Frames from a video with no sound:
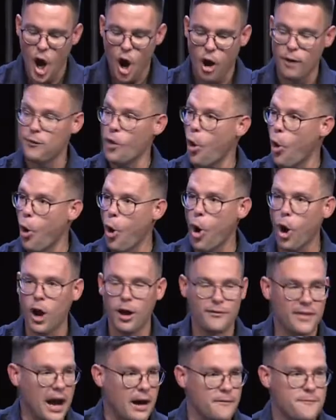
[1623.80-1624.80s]
of all
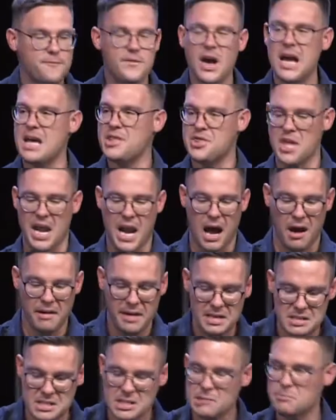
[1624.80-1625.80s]
of our faith and our
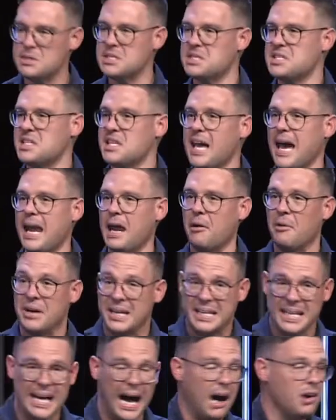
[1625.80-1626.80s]
intimacy and our
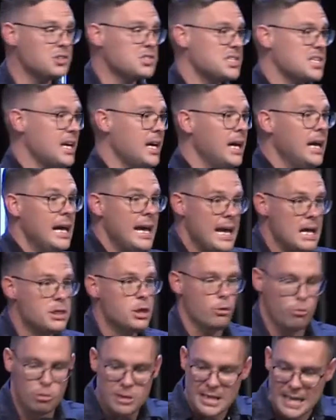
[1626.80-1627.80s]
encounter in
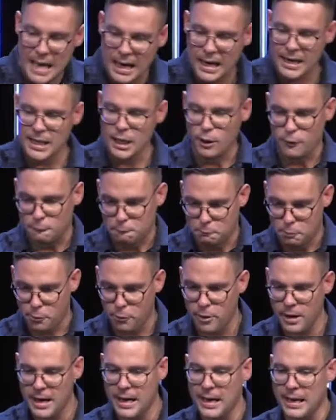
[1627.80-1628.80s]
the reality of
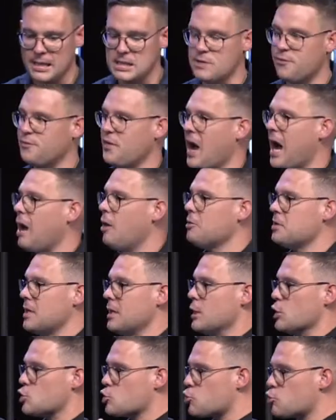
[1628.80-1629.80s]
prayer is found in
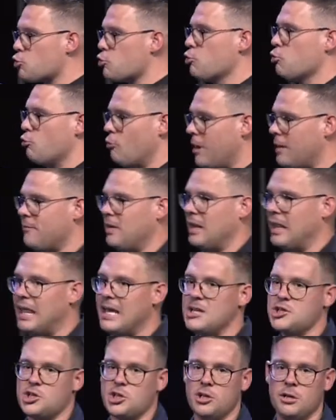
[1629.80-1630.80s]
a true
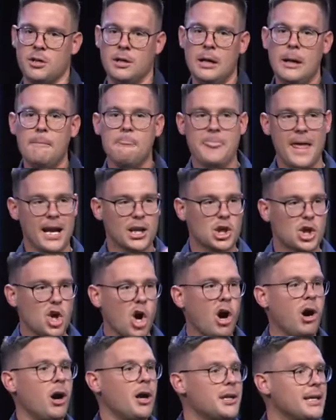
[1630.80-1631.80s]
revelation that
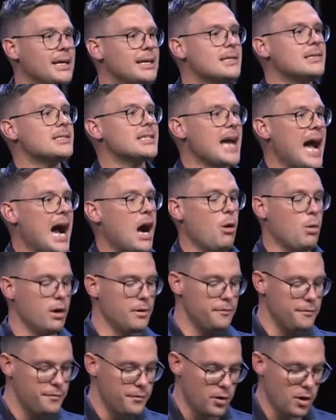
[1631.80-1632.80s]
God is our
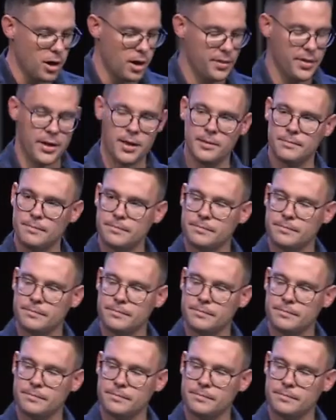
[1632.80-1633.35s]
Father.